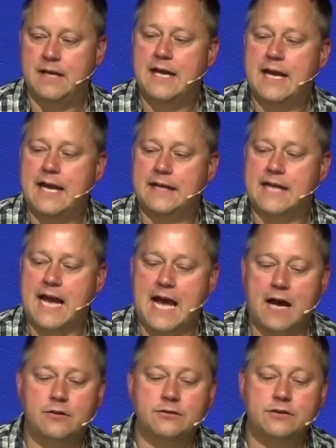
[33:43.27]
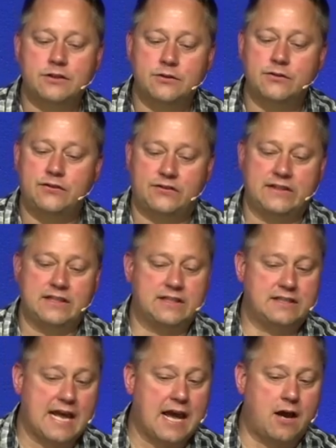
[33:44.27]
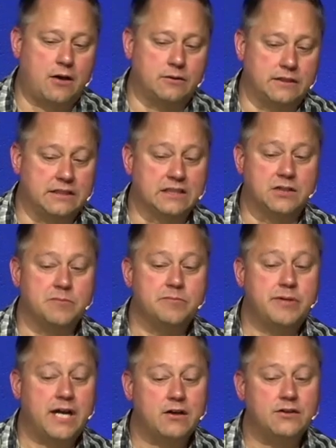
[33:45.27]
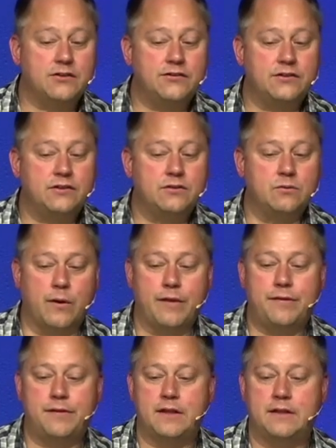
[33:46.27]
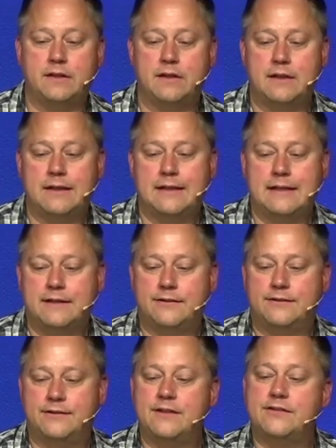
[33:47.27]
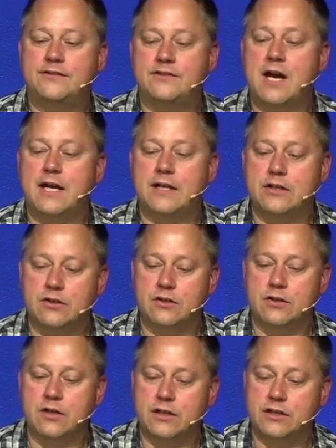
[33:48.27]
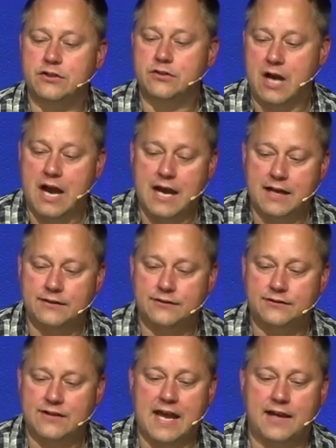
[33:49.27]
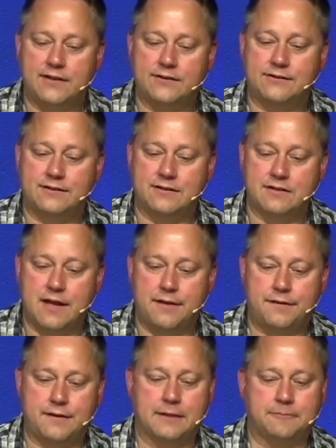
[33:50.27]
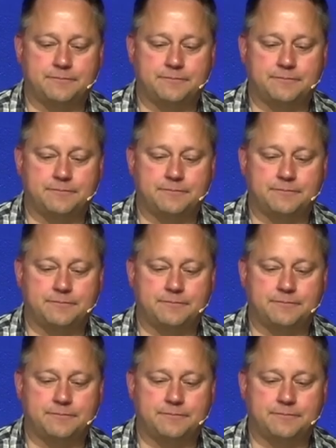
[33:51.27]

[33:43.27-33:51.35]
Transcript: And how do you see it now? In comparison with it, is this not your, in your eyes as nothing?